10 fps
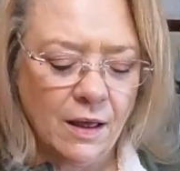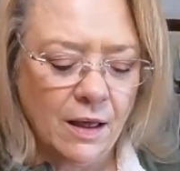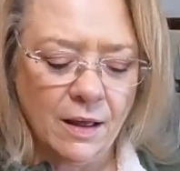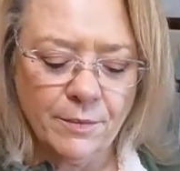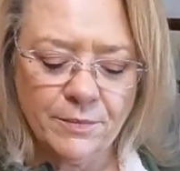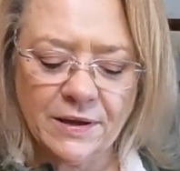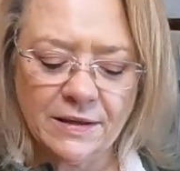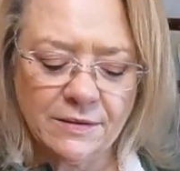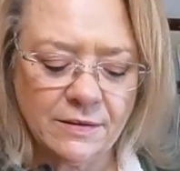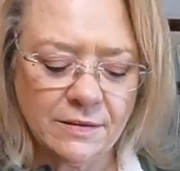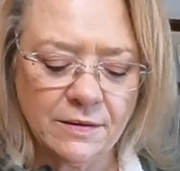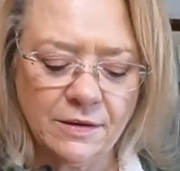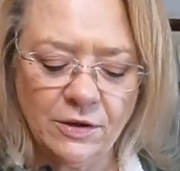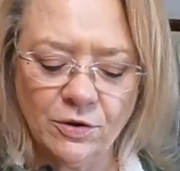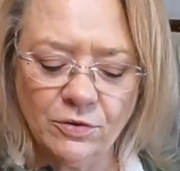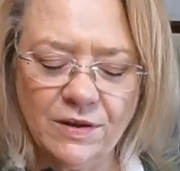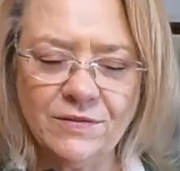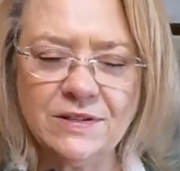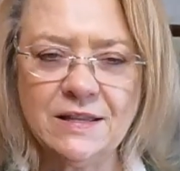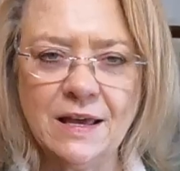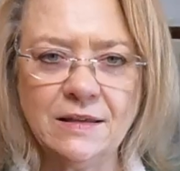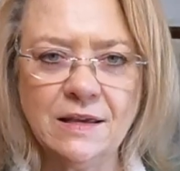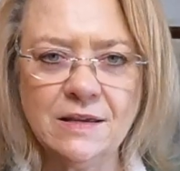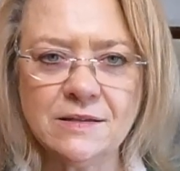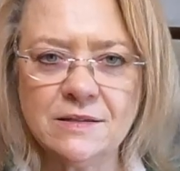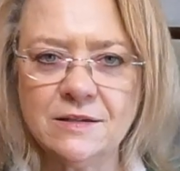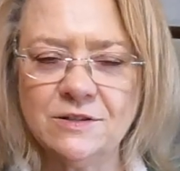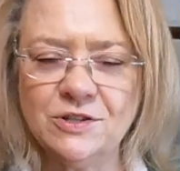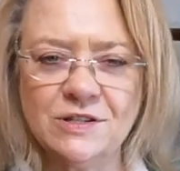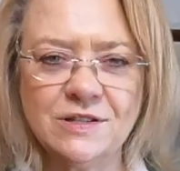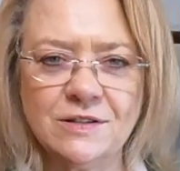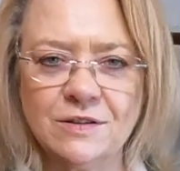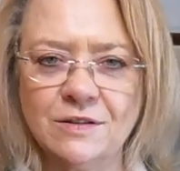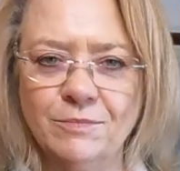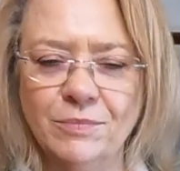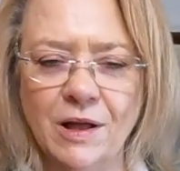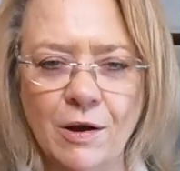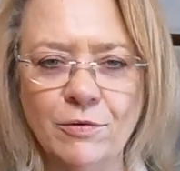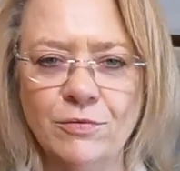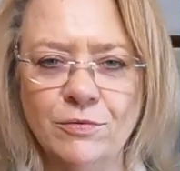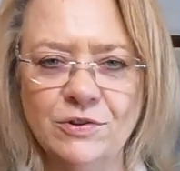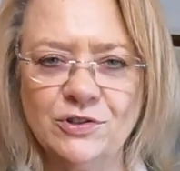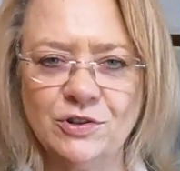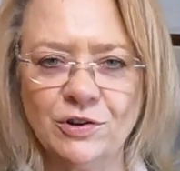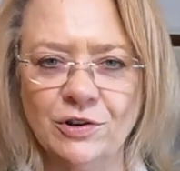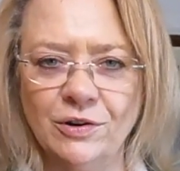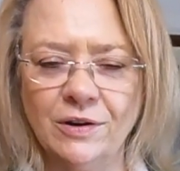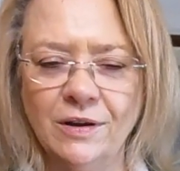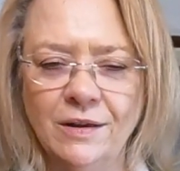but you know, leave it to that yeast to just plow through the sugar